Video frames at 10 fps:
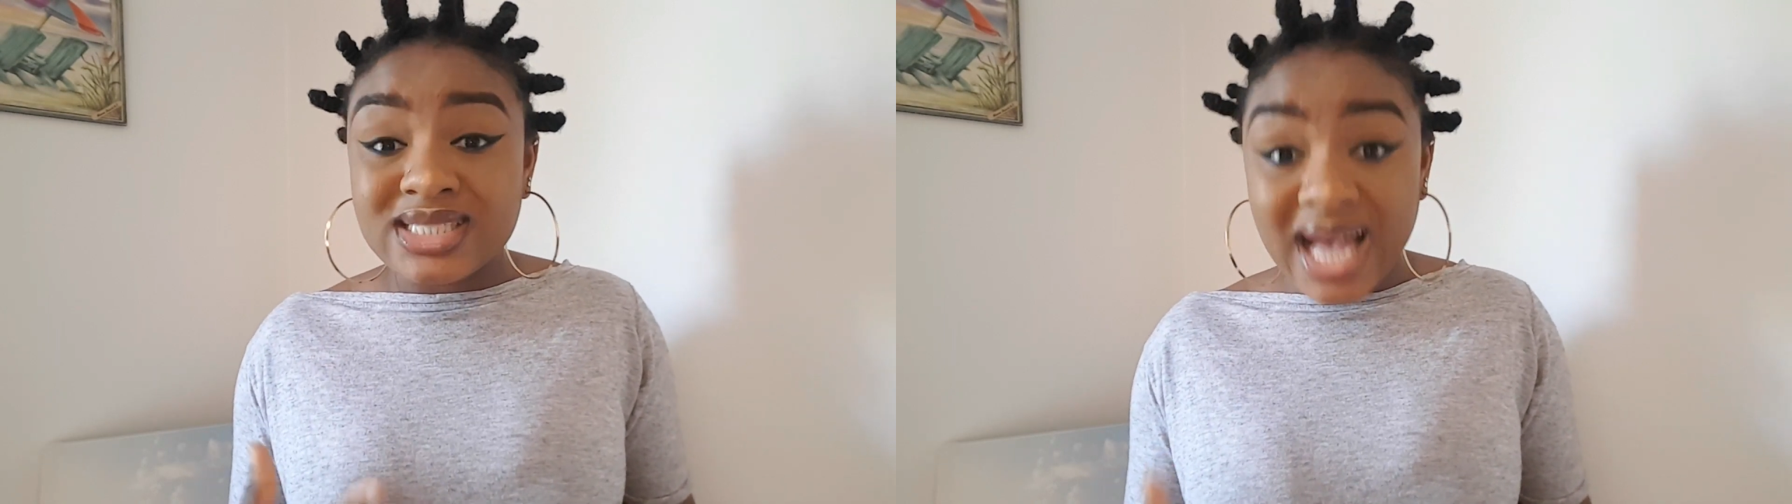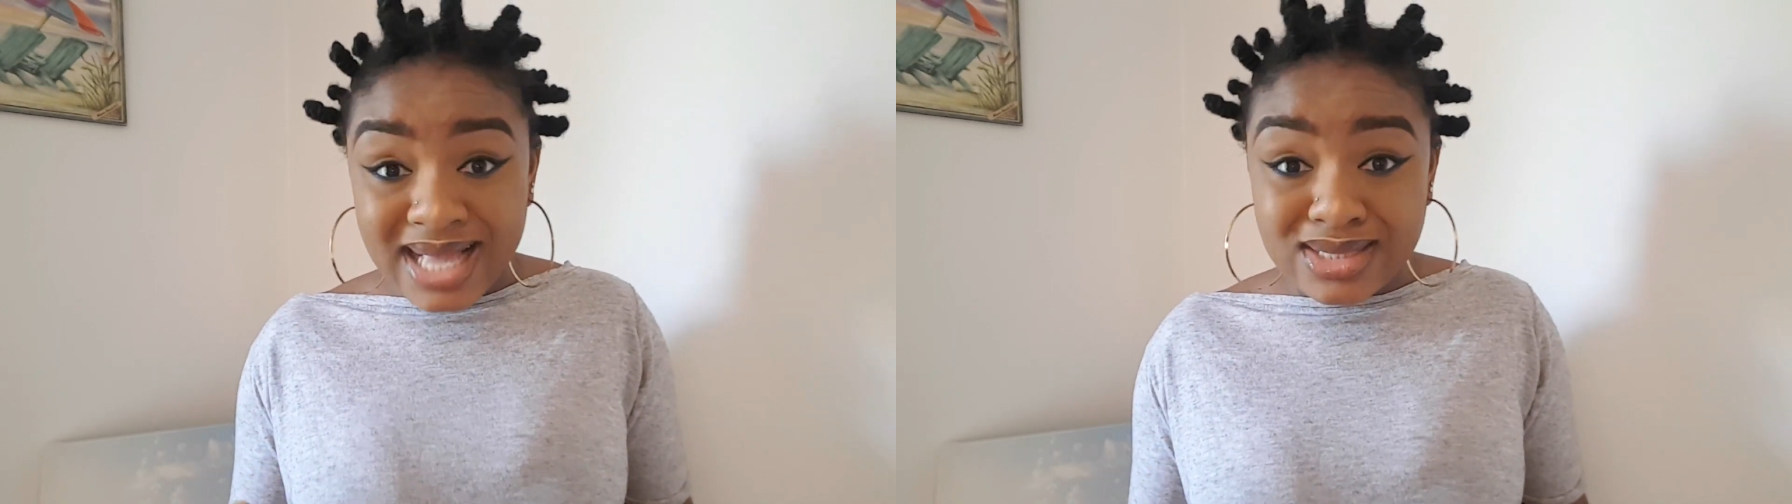
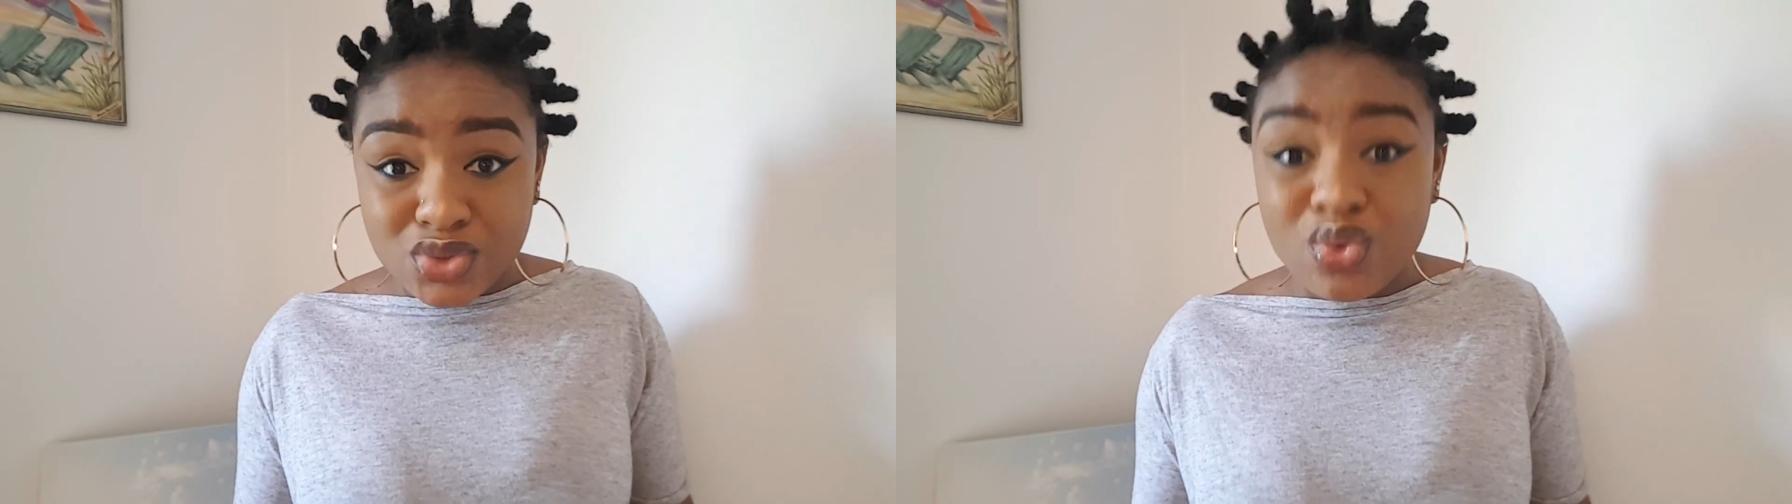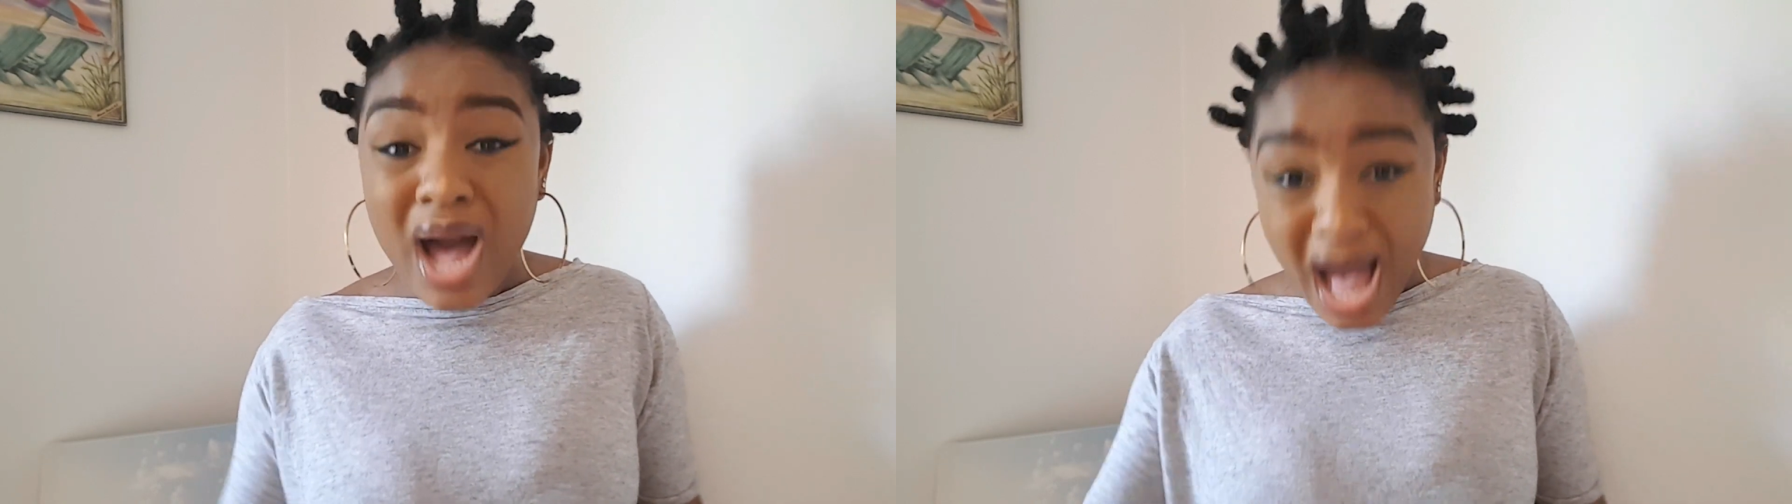chance
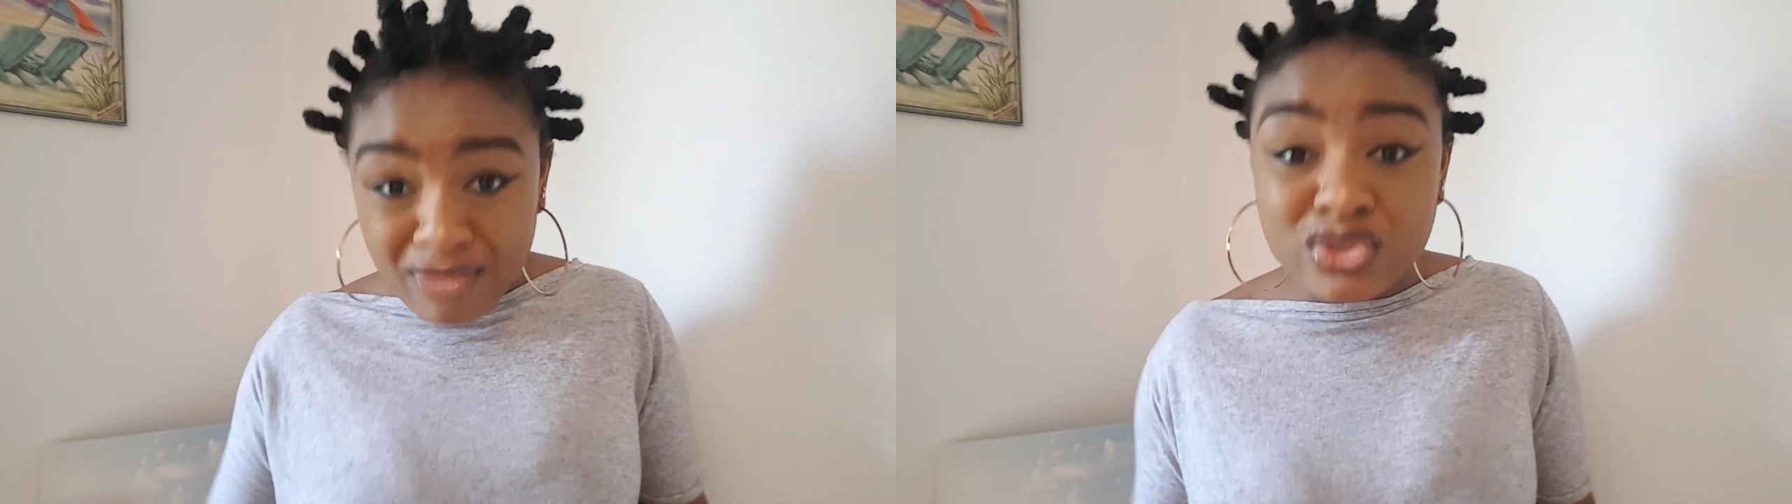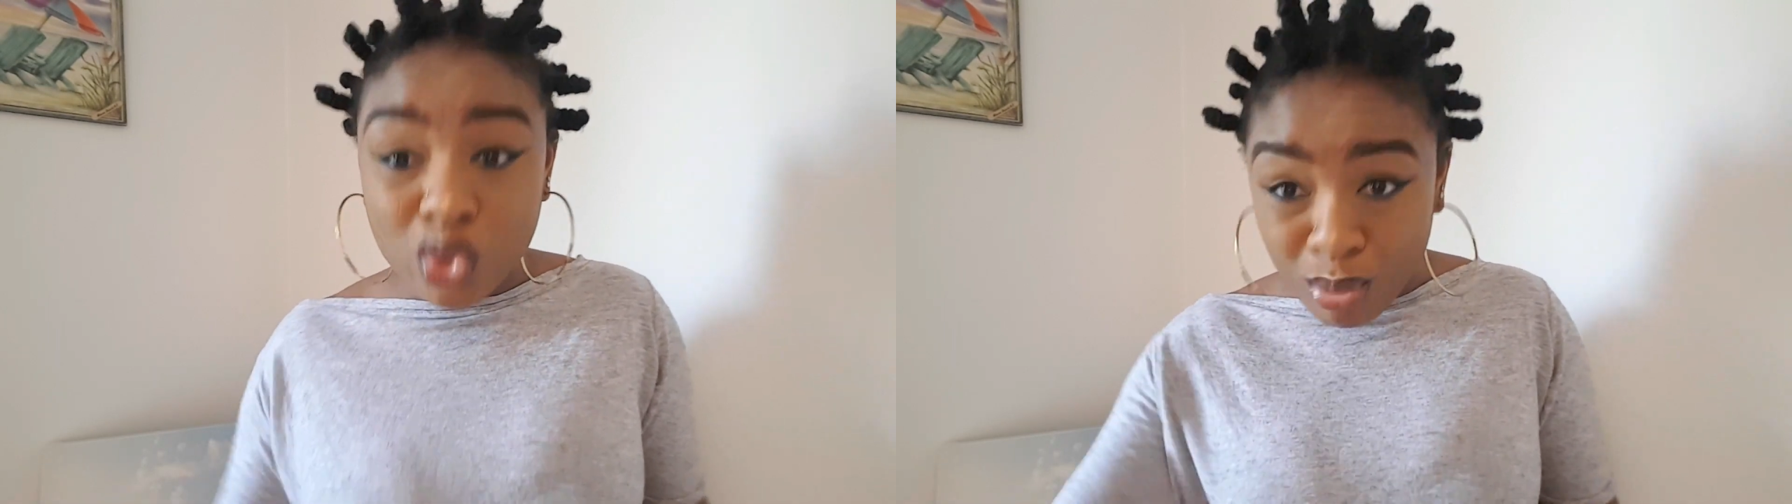to
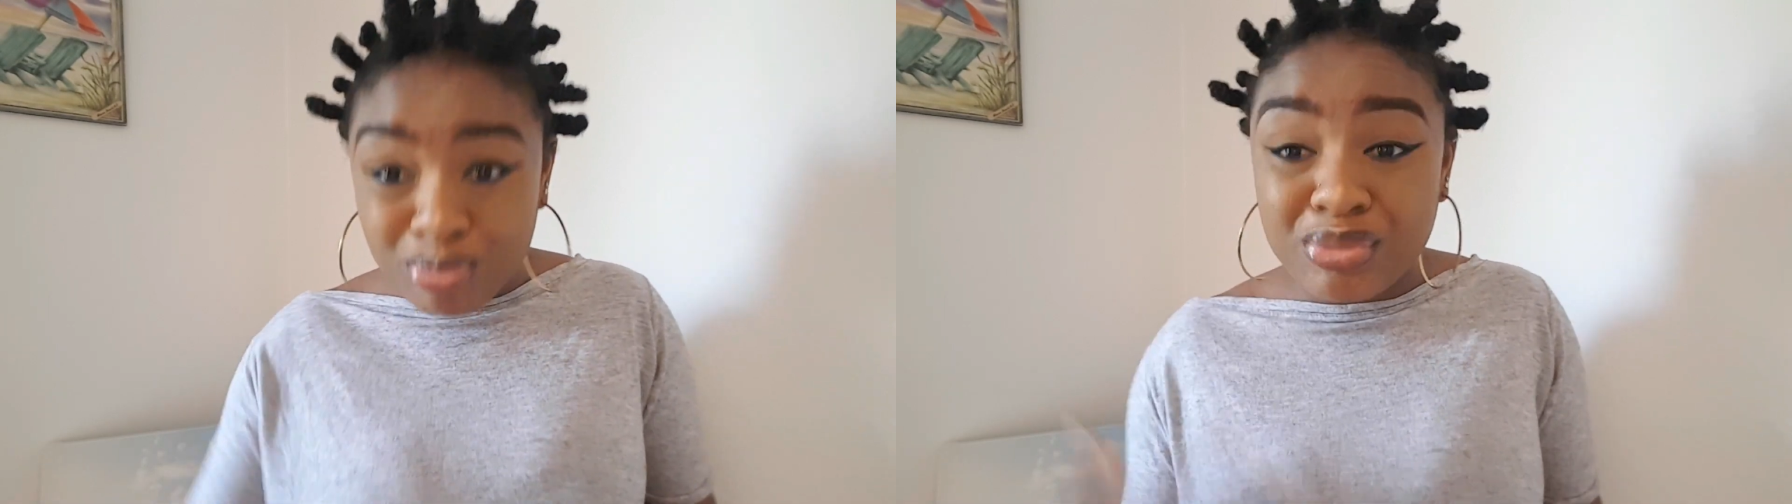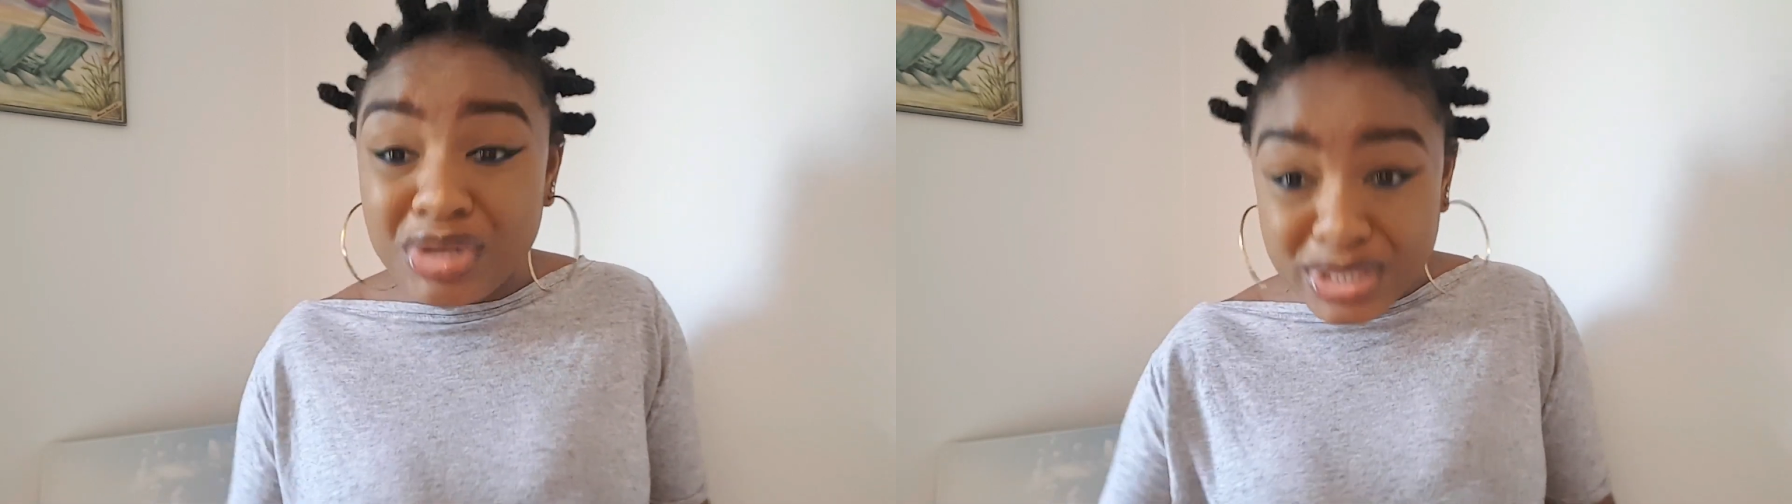have some
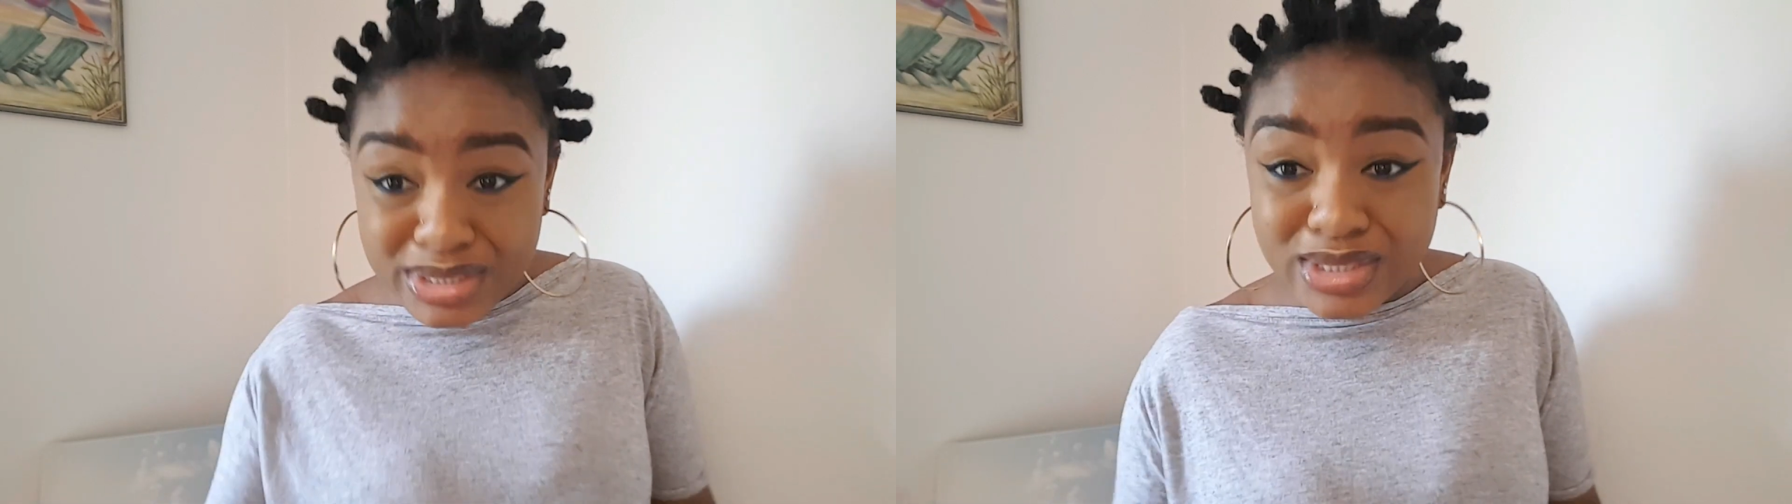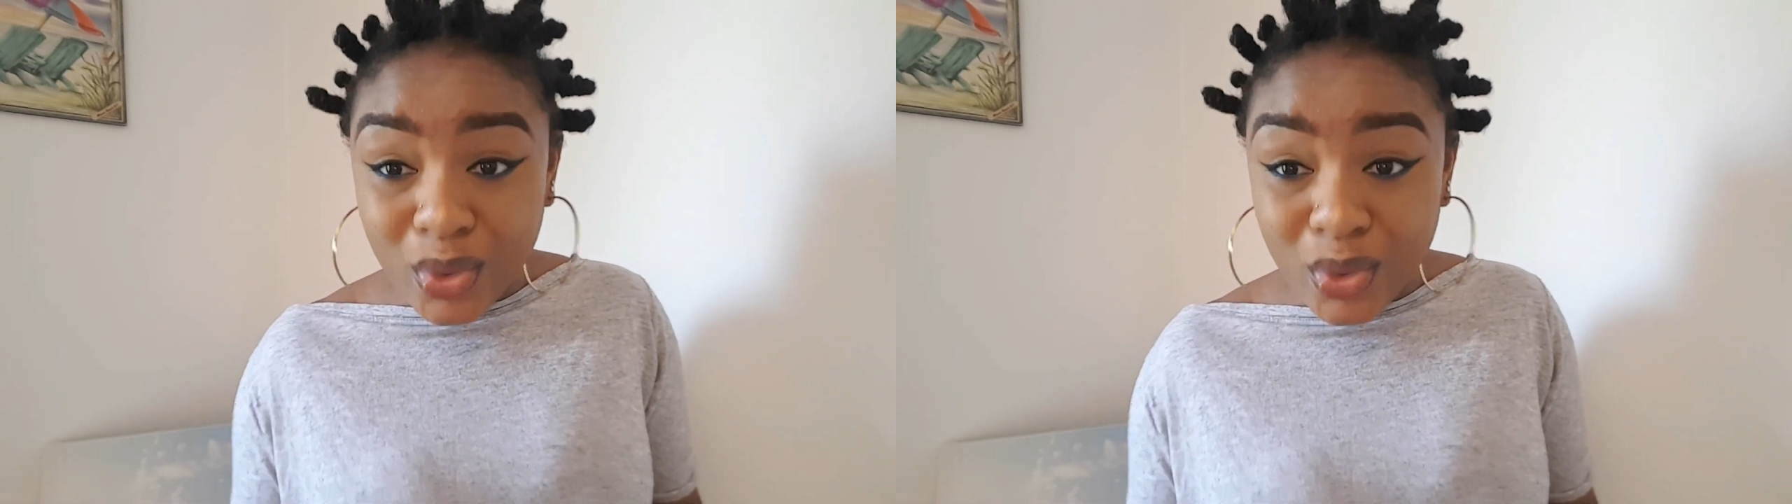breeze